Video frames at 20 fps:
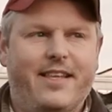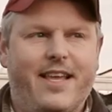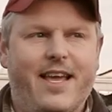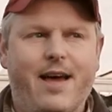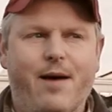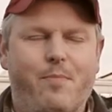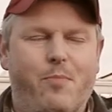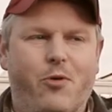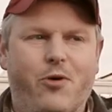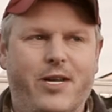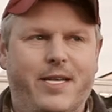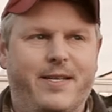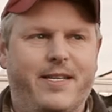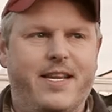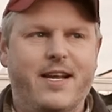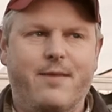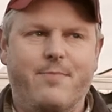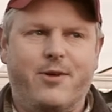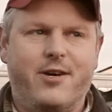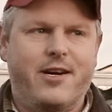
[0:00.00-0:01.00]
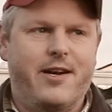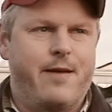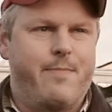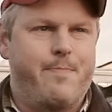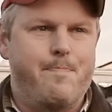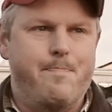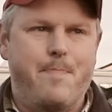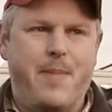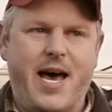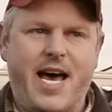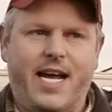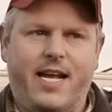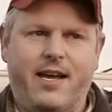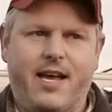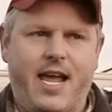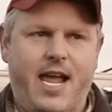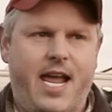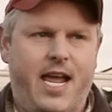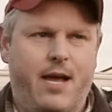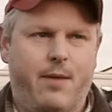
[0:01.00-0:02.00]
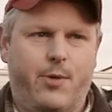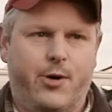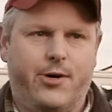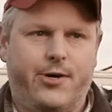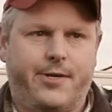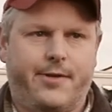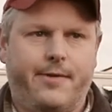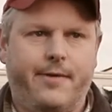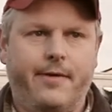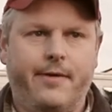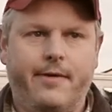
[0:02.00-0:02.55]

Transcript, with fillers: That boy's dumber than a bag of hammers.